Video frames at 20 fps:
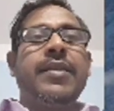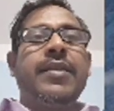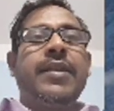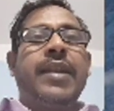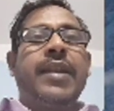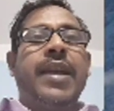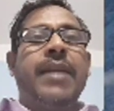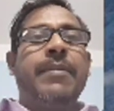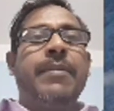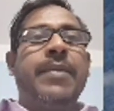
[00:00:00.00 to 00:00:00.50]

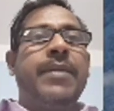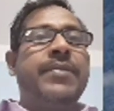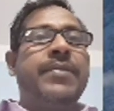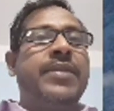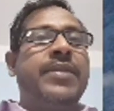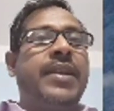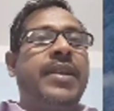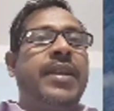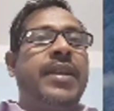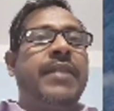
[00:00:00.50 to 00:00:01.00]
above
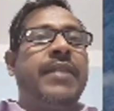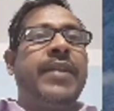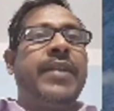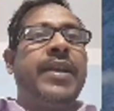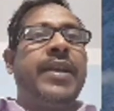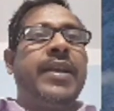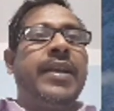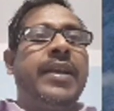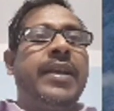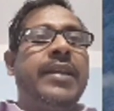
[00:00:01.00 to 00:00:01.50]
sea
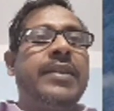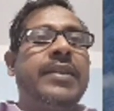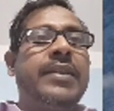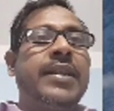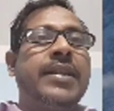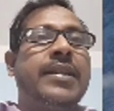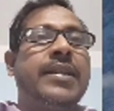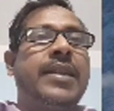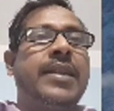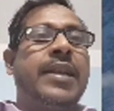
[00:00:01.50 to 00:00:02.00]
level is the
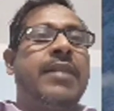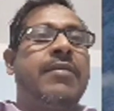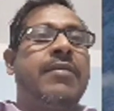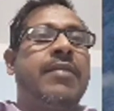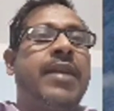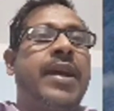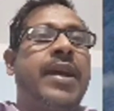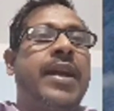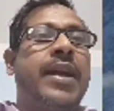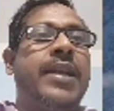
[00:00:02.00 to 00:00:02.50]
second
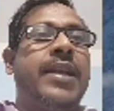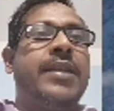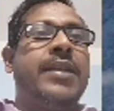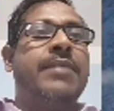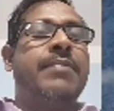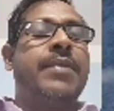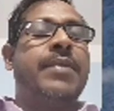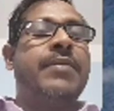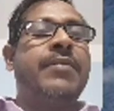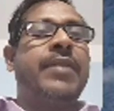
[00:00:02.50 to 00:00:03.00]
highest
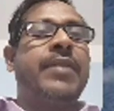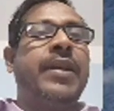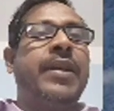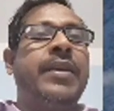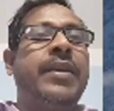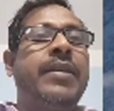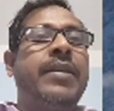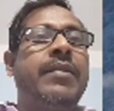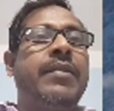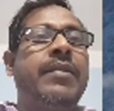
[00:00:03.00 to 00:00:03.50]

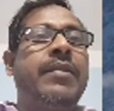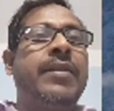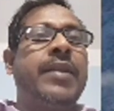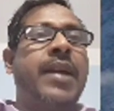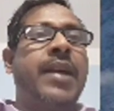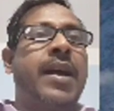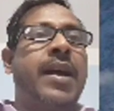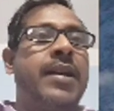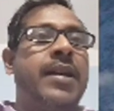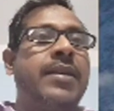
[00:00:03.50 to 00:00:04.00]
mountain on
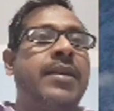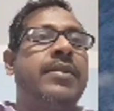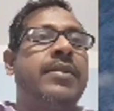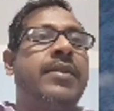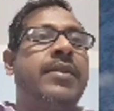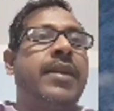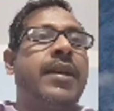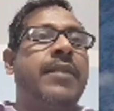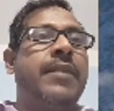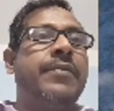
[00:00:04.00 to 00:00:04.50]
earth
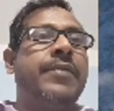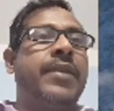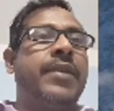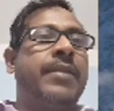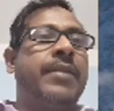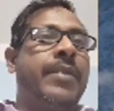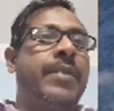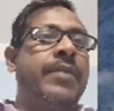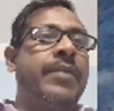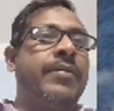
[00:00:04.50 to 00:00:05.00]
after
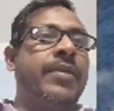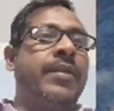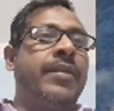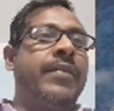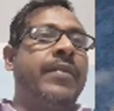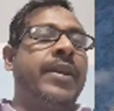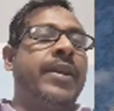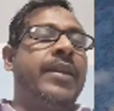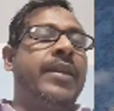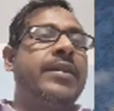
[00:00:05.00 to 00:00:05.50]
Mount
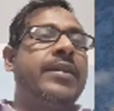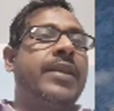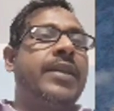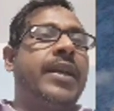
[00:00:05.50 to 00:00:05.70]
Everest